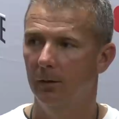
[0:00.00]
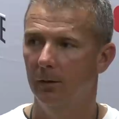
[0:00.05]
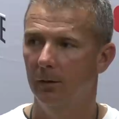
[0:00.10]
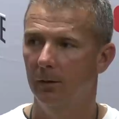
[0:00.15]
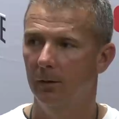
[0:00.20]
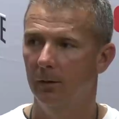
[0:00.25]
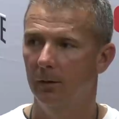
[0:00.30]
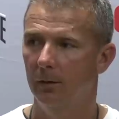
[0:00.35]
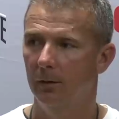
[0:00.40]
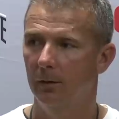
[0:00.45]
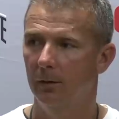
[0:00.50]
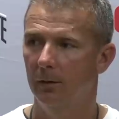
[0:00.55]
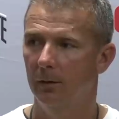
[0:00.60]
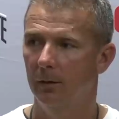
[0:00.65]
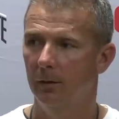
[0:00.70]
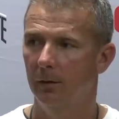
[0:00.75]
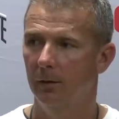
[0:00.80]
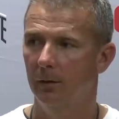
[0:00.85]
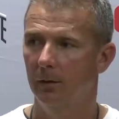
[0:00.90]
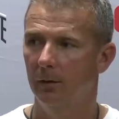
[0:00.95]
JT,
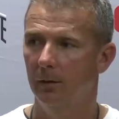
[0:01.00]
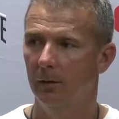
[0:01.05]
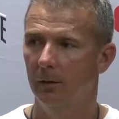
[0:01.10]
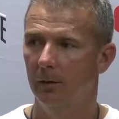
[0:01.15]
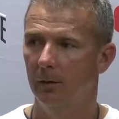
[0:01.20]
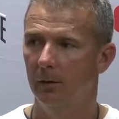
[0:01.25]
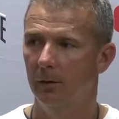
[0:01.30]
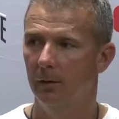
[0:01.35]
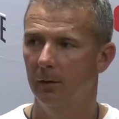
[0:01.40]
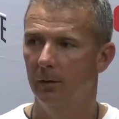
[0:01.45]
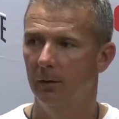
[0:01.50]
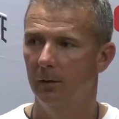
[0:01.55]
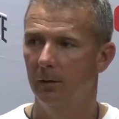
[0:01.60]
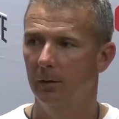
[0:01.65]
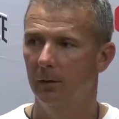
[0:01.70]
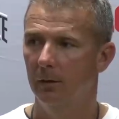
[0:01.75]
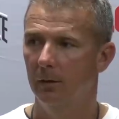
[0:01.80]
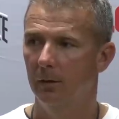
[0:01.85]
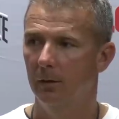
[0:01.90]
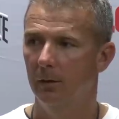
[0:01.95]
is it fair to say he's
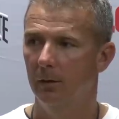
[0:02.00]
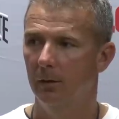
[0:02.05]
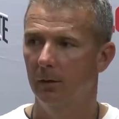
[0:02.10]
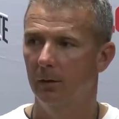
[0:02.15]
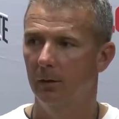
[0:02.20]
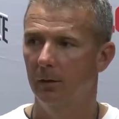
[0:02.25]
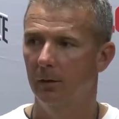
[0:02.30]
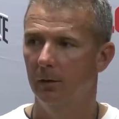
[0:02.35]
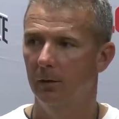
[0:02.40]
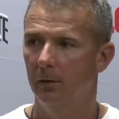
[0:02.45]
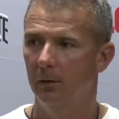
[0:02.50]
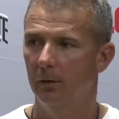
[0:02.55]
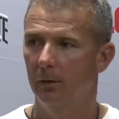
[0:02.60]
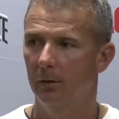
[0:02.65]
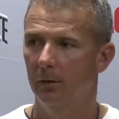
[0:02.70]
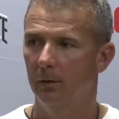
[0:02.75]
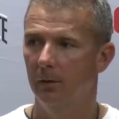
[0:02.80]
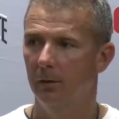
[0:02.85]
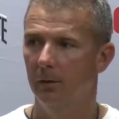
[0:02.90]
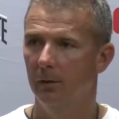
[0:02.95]
more natural at
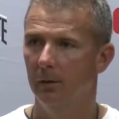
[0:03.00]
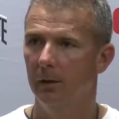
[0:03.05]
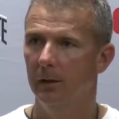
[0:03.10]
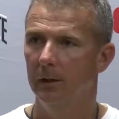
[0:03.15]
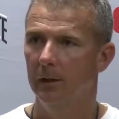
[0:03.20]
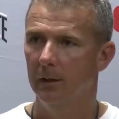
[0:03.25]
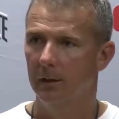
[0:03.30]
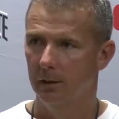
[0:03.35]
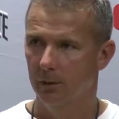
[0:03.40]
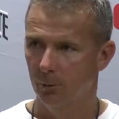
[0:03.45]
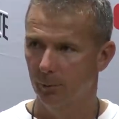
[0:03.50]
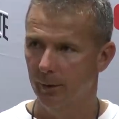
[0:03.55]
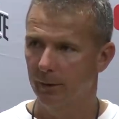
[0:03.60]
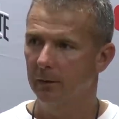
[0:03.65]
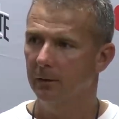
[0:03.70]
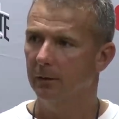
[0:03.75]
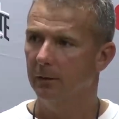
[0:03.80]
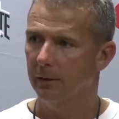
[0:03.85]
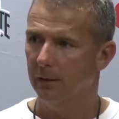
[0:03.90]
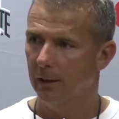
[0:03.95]
that? A little bit,
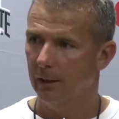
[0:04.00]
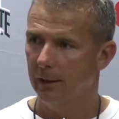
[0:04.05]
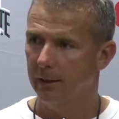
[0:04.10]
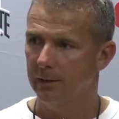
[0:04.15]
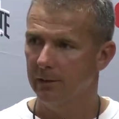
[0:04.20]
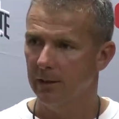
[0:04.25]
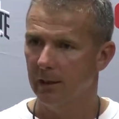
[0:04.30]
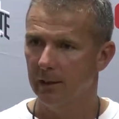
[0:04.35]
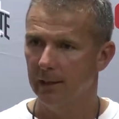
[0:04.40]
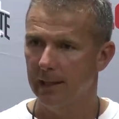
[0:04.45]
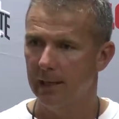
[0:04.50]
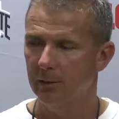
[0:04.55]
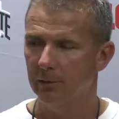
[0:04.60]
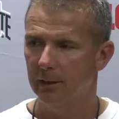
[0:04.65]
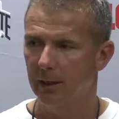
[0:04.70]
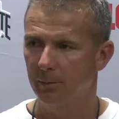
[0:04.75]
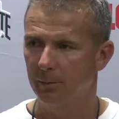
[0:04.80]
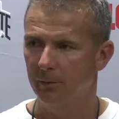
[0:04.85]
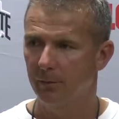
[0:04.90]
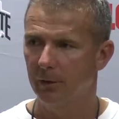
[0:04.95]
yeah. He's not a loud
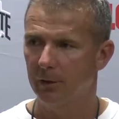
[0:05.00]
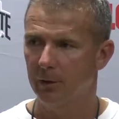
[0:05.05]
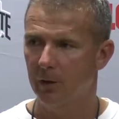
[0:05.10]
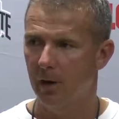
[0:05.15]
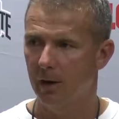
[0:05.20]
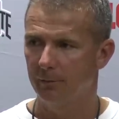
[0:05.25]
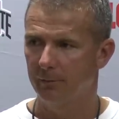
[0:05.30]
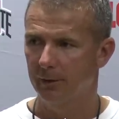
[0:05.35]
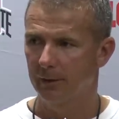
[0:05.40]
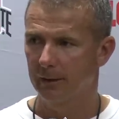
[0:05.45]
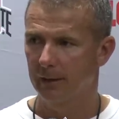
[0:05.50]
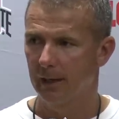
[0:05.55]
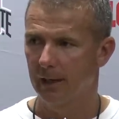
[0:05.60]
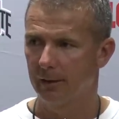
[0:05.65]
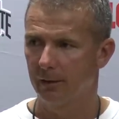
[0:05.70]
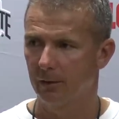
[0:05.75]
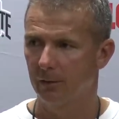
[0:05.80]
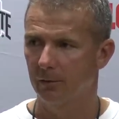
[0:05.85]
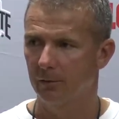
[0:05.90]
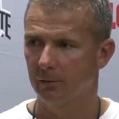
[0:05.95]
guy, but very confident guy,
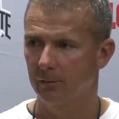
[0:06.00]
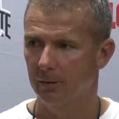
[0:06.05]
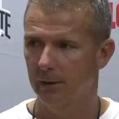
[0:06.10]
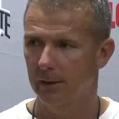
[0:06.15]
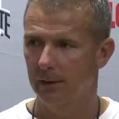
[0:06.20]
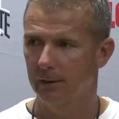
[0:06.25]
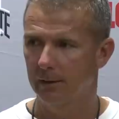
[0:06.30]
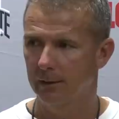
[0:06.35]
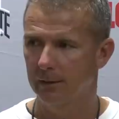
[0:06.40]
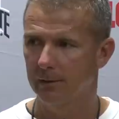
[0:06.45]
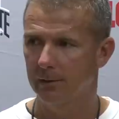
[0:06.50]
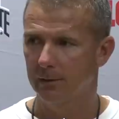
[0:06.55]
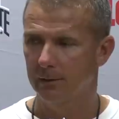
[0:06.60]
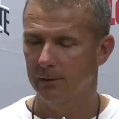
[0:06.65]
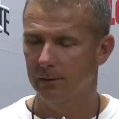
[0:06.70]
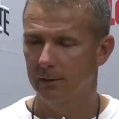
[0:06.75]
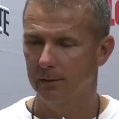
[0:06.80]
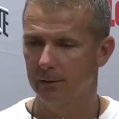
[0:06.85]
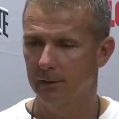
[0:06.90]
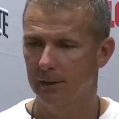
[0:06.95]
though. Yeah, and
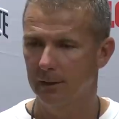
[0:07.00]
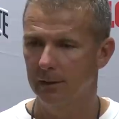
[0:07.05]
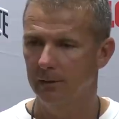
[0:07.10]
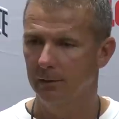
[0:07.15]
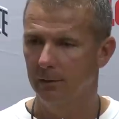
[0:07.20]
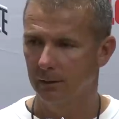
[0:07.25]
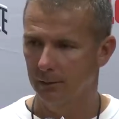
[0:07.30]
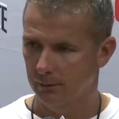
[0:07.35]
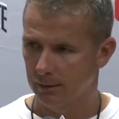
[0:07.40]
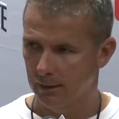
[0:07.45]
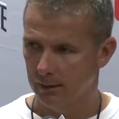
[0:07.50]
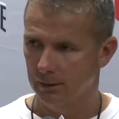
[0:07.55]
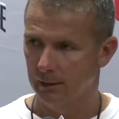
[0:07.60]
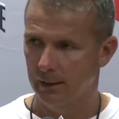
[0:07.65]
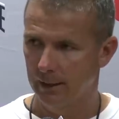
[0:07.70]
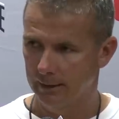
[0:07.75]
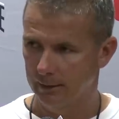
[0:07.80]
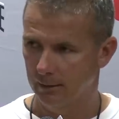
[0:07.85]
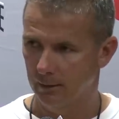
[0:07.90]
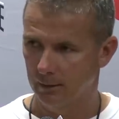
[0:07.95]
he's, he's a lot
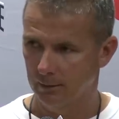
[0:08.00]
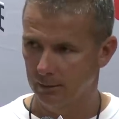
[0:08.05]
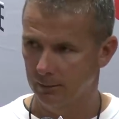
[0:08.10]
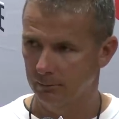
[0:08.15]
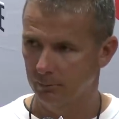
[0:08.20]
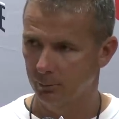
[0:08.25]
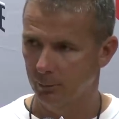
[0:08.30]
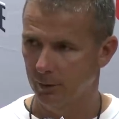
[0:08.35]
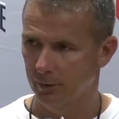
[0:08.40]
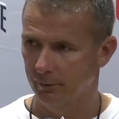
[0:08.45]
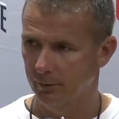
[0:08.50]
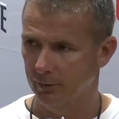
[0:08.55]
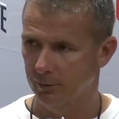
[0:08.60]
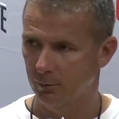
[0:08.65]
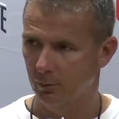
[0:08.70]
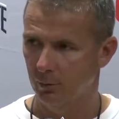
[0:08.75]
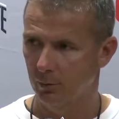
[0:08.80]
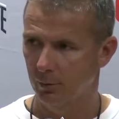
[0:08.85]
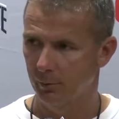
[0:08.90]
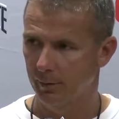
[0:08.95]
like our previous
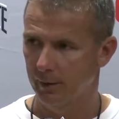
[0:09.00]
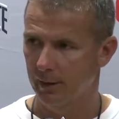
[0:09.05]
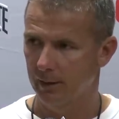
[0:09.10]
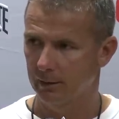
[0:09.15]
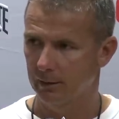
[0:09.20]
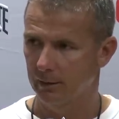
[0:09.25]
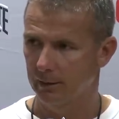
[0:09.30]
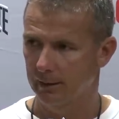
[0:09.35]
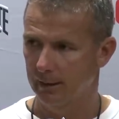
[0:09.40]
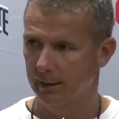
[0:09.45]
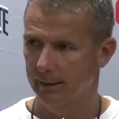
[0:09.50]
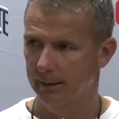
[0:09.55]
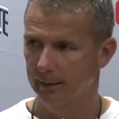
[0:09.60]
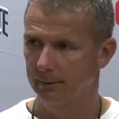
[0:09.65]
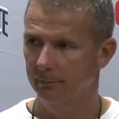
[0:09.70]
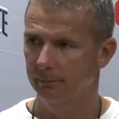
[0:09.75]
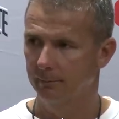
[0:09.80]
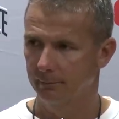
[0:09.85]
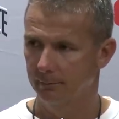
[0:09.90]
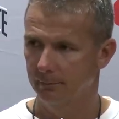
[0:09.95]
quarterback, uh, Kenny
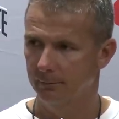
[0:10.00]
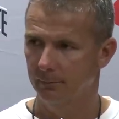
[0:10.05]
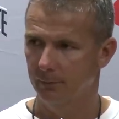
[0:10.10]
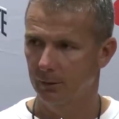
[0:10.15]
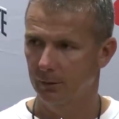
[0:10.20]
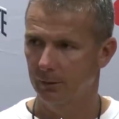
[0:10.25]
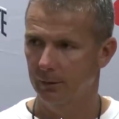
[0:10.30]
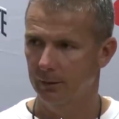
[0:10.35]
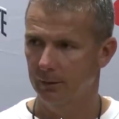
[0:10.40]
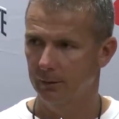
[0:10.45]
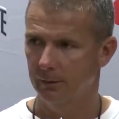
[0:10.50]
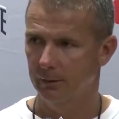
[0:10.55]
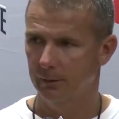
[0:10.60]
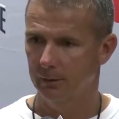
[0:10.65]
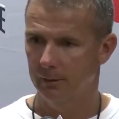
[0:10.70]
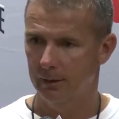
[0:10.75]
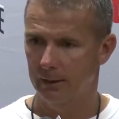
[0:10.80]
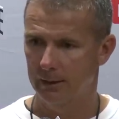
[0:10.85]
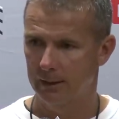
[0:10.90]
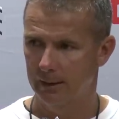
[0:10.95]
very, uh,
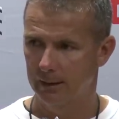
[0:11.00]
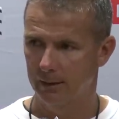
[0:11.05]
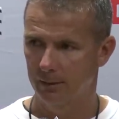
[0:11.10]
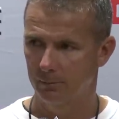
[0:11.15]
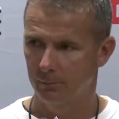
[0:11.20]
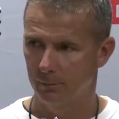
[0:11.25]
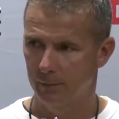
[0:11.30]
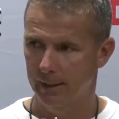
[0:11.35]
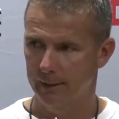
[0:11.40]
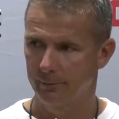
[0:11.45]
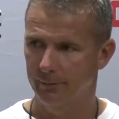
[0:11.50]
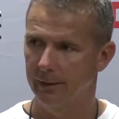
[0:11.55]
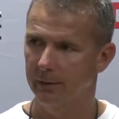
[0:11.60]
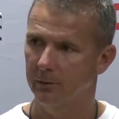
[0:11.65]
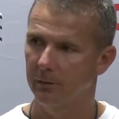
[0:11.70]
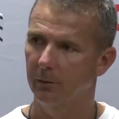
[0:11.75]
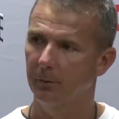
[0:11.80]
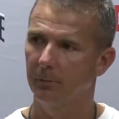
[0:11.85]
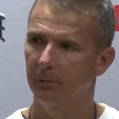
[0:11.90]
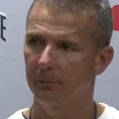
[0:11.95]
they kind of migrate
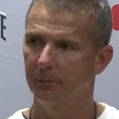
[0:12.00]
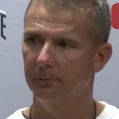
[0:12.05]
to them.